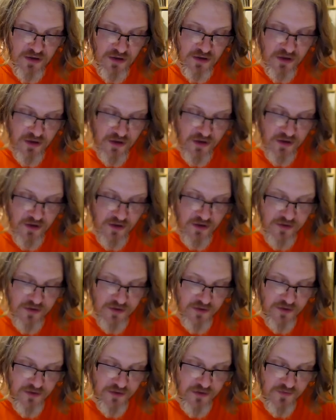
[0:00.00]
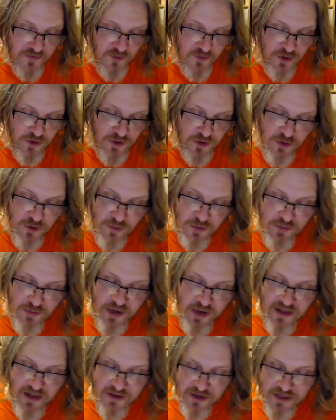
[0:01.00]
third level human
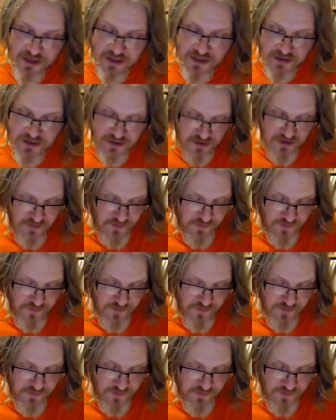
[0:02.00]
paladin,